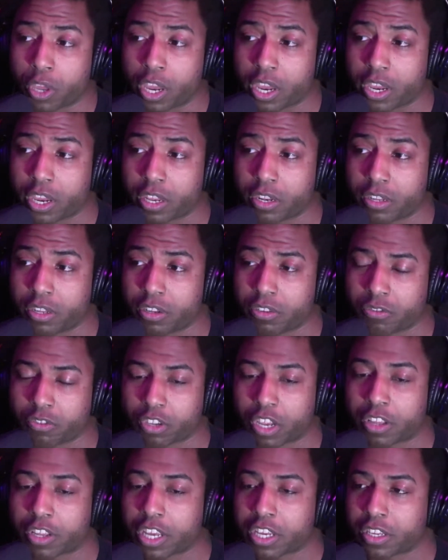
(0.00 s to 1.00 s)
And let's
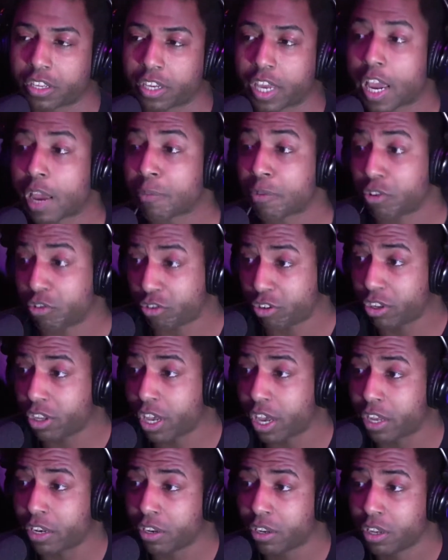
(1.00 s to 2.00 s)
say, like, Cameron
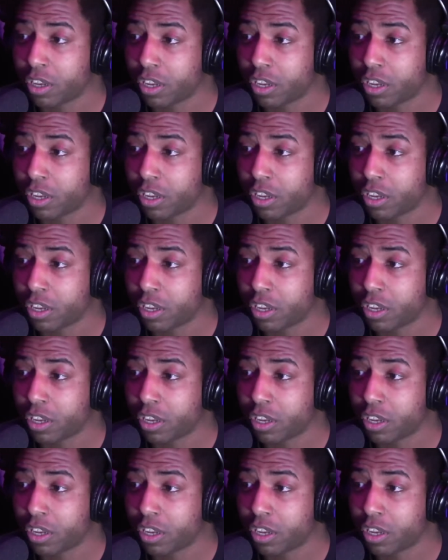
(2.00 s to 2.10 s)
Gillette.